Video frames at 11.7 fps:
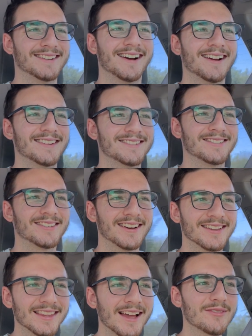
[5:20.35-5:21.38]
not do it.
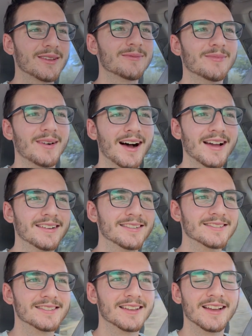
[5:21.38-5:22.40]
11
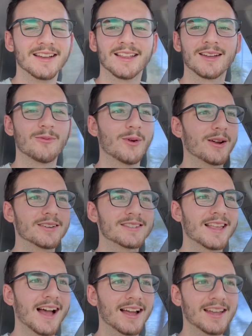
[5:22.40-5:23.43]
miles? Like where is
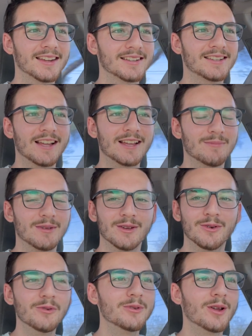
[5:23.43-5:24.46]
that gonna take me?
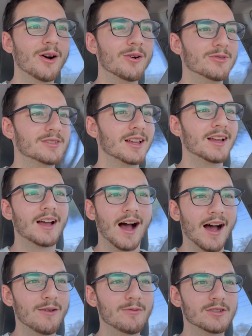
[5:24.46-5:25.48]
Who knows?
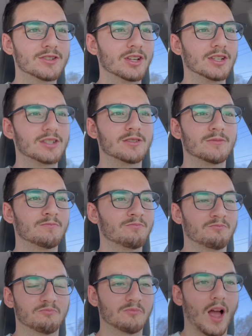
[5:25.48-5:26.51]
I
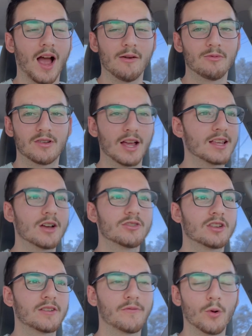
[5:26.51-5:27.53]
guess I was
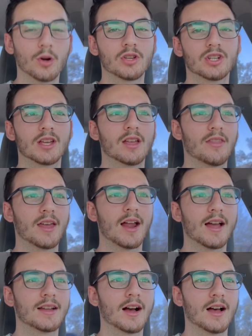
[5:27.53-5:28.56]
just fortunate that
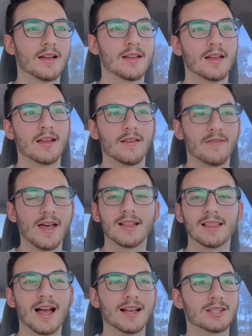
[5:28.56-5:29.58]
I got that
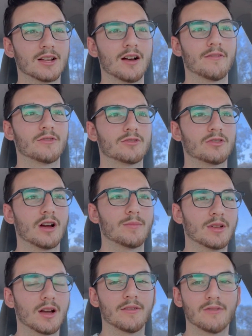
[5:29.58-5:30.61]
last offer dropped
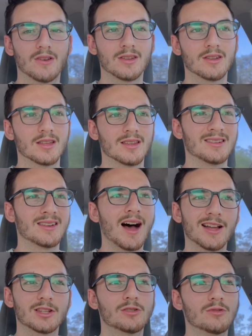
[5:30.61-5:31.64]
me off in a
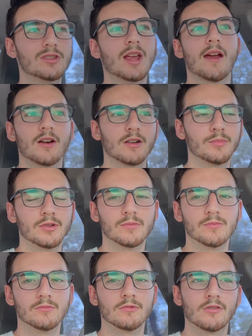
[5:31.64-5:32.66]
not too terrible
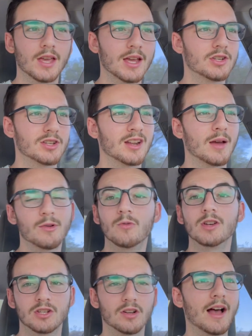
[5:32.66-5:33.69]
location. I mean, we
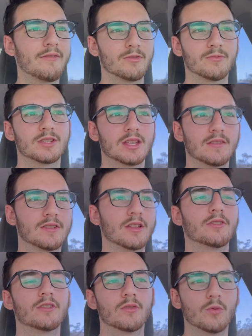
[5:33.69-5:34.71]
still haven't received
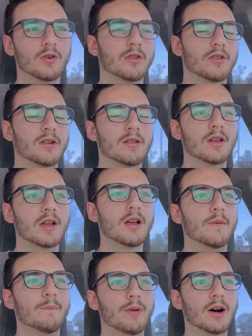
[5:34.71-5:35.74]
another order,
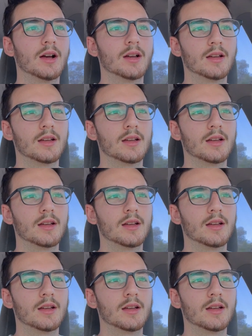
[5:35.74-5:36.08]
but